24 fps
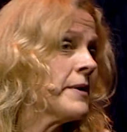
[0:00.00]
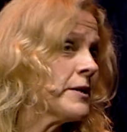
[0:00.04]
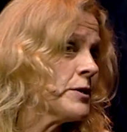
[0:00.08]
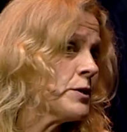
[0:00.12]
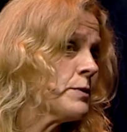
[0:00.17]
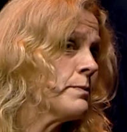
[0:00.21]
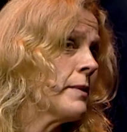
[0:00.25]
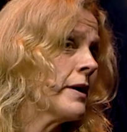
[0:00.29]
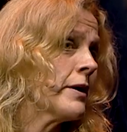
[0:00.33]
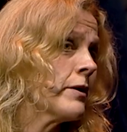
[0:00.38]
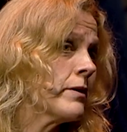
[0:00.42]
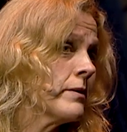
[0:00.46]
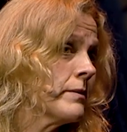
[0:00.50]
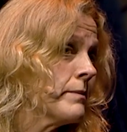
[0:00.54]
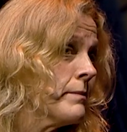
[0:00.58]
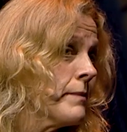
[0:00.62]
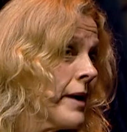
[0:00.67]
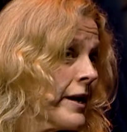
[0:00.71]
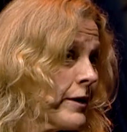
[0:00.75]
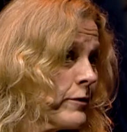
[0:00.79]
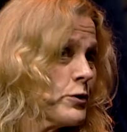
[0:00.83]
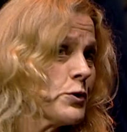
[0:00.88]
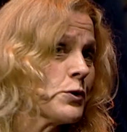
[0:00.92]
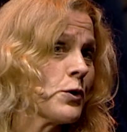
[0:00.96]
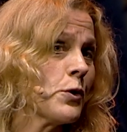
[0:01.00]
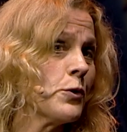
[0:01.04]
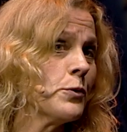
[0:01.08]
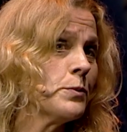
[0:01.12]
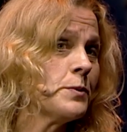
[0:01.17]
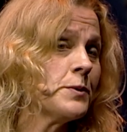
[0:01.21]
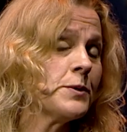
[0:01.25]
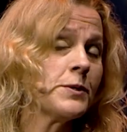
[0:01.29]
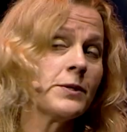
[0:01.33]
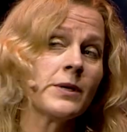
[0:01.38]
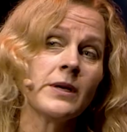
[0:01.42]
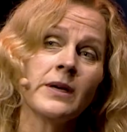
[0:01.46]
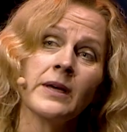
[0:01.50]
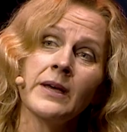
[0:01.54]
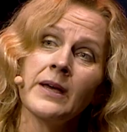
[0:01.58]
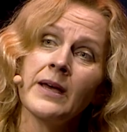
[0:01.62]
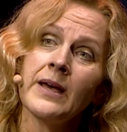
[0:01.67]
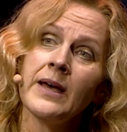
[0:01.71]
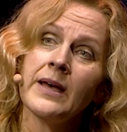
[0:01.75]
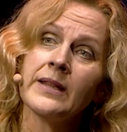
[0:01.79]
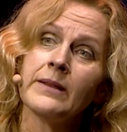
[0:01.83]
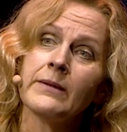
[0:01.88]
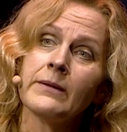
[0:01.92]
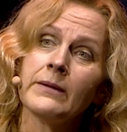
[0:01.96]
best mic microscopes,
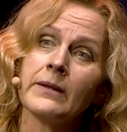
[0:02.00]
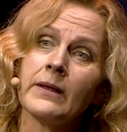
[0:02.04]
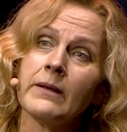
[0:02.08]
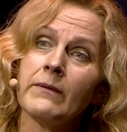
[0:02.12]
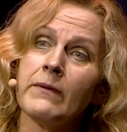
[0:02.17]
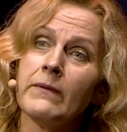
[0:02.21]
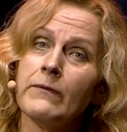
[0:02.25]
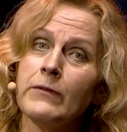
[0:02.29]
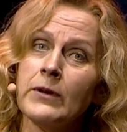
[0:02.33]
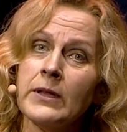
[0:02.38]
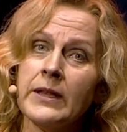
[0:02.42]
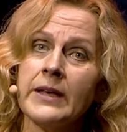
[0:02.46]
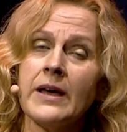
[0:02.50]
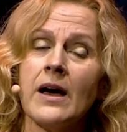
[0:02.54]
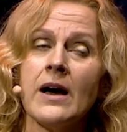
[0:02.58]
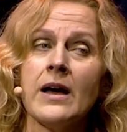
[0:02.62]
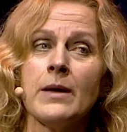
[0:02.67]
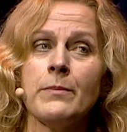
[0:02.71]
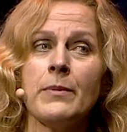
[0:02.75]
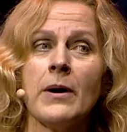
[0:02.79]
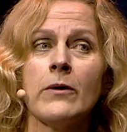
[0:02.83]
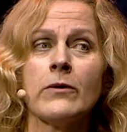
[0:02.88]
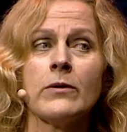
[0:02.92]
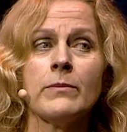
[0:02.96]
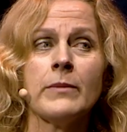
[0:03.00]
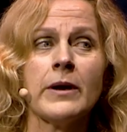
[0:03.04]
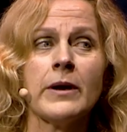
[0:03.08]
the really high power